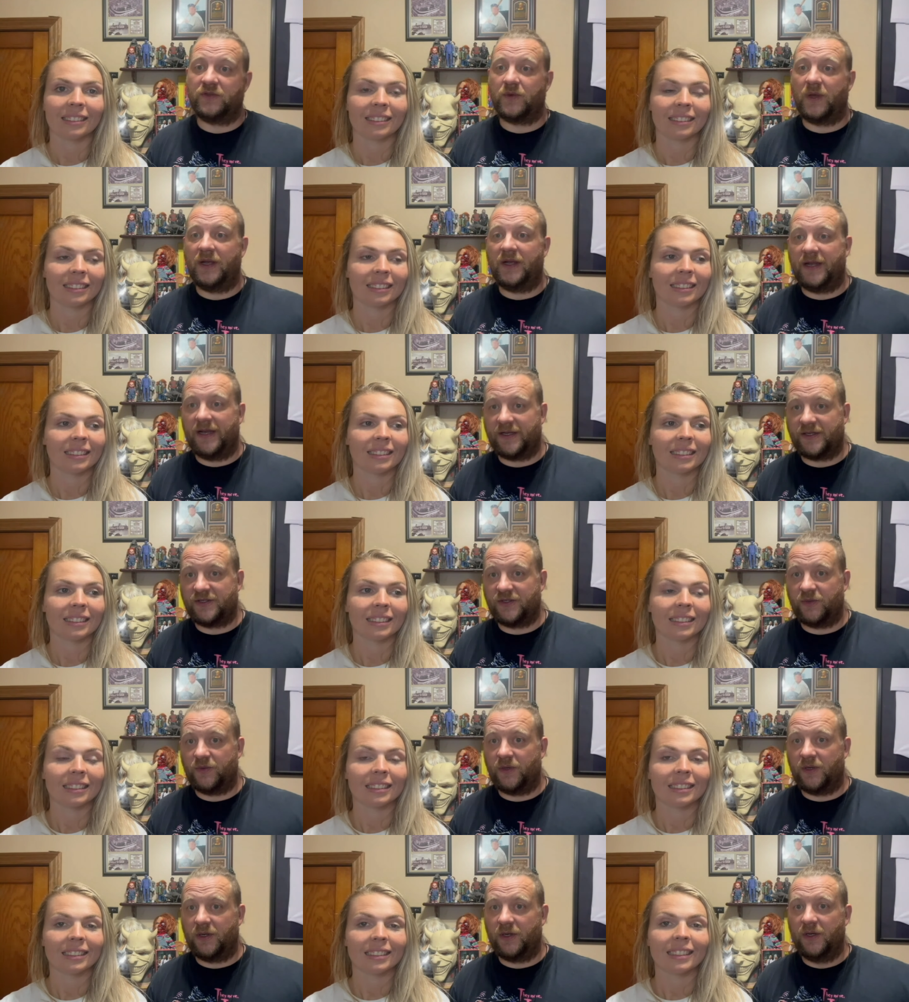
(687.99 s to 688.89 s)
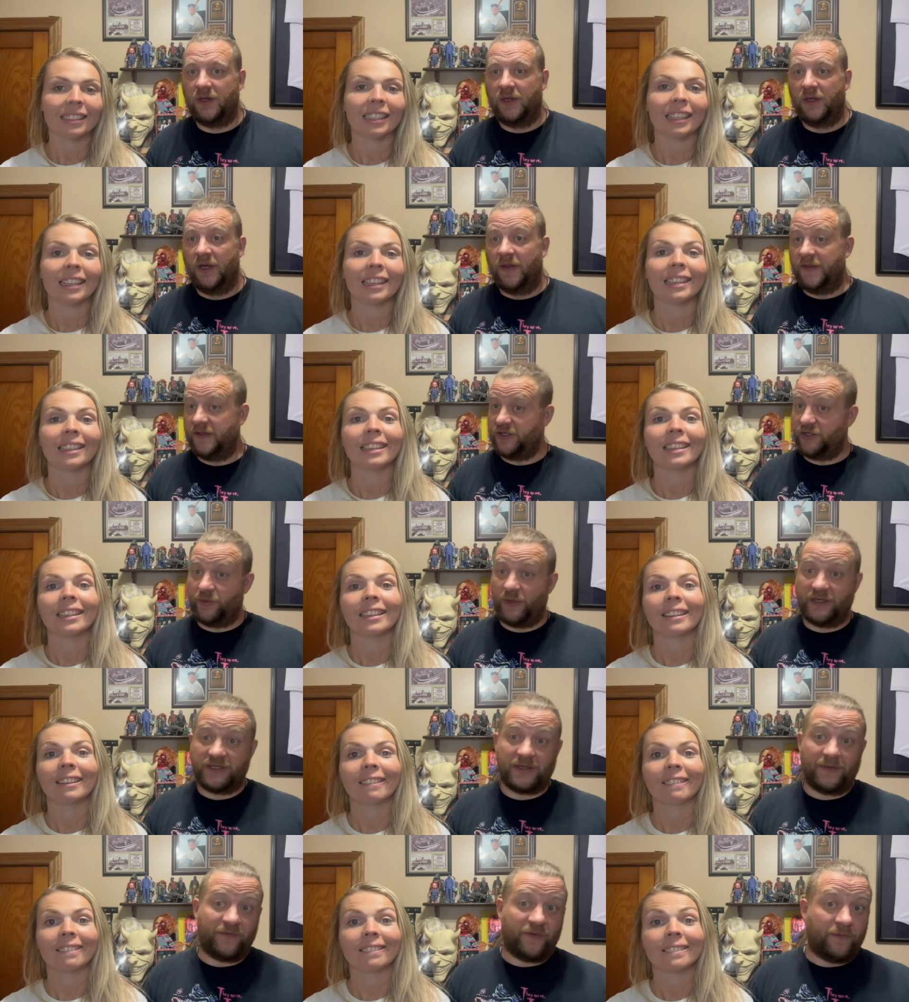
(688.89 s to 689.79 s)
Speaker 1: is right next to her. Then she
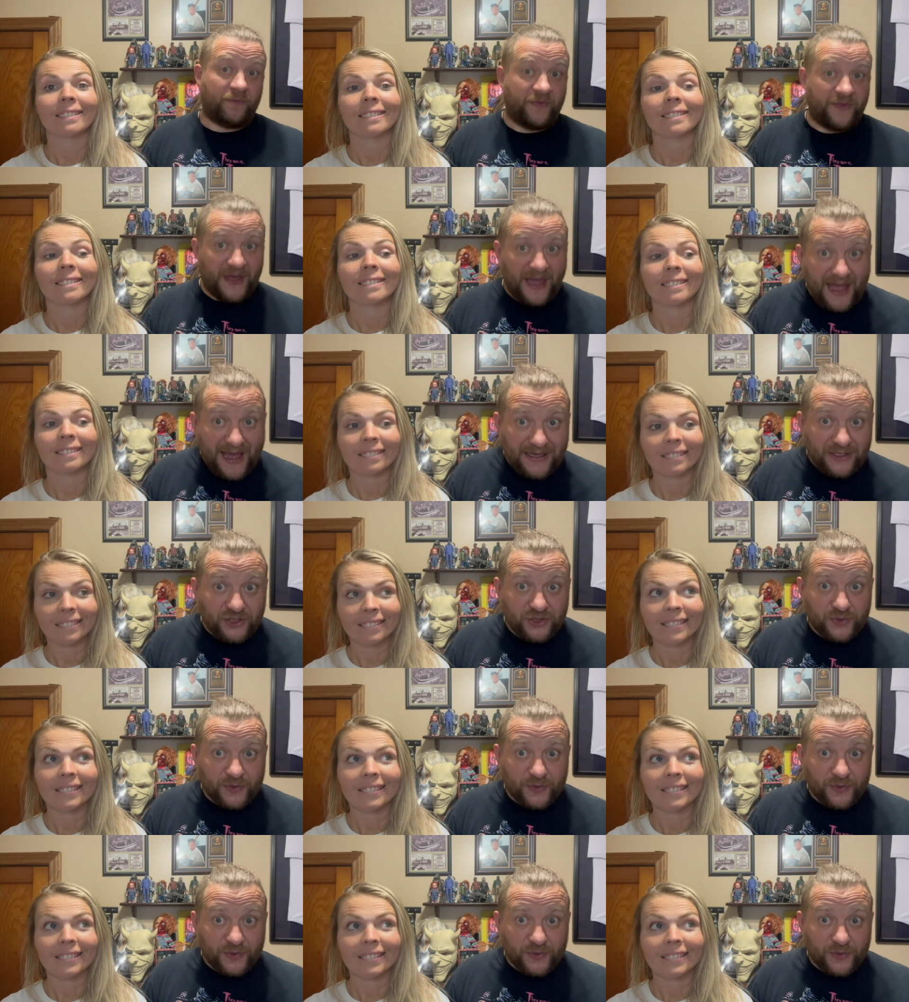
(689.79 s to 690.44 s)
wakes up from that